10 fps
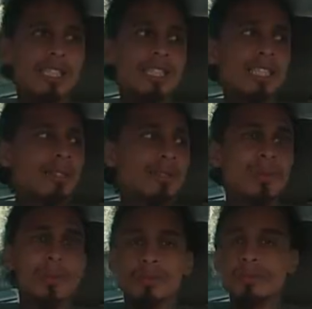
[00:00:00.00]
some of the
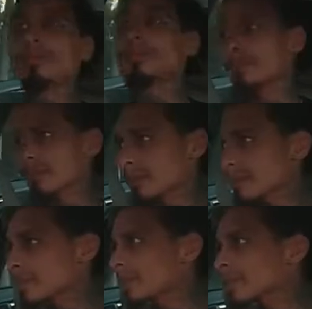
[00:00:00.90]
biggest hits of
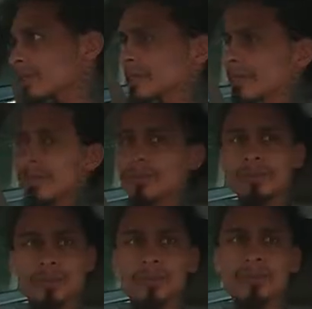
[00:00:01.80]
our
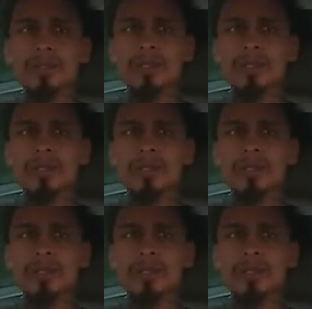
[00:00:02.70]
generation. You